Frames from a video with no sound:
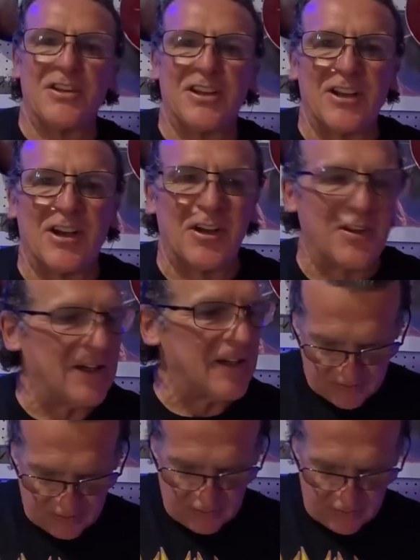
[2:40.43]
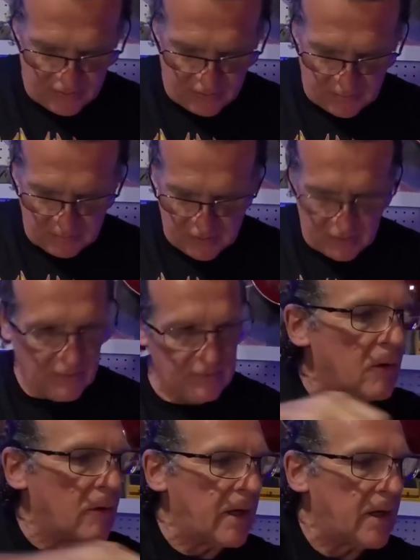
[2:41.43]
you get all the screws
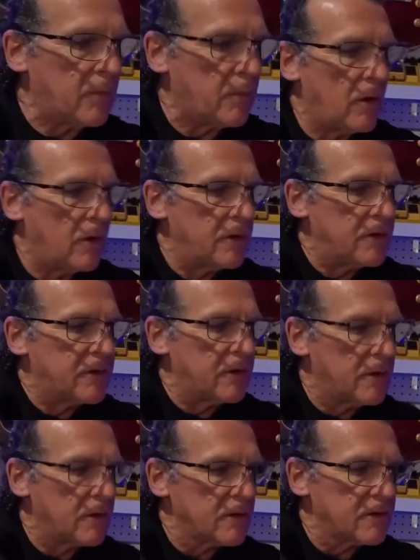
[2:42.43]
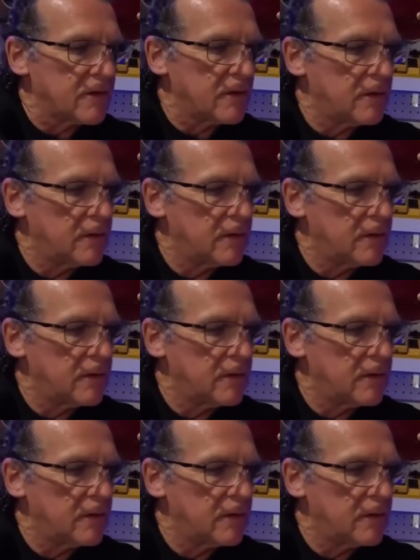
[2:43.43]
removed, go ahead and pull your tuners.